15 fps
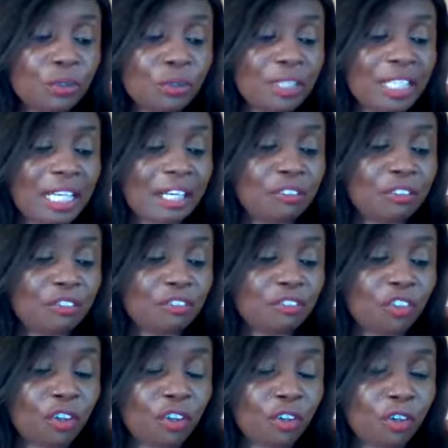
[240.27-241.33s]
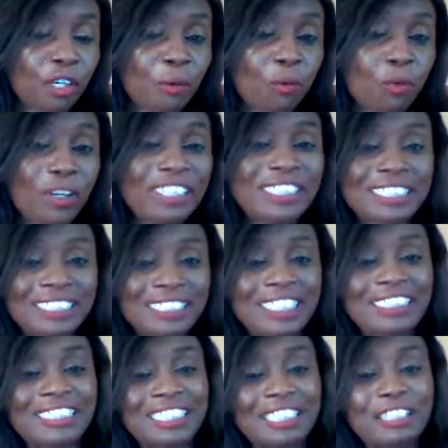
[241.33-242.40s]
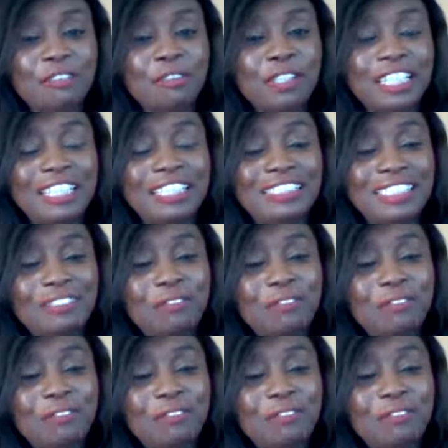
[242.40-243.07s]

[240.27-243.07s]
look out for uh, what is it in the is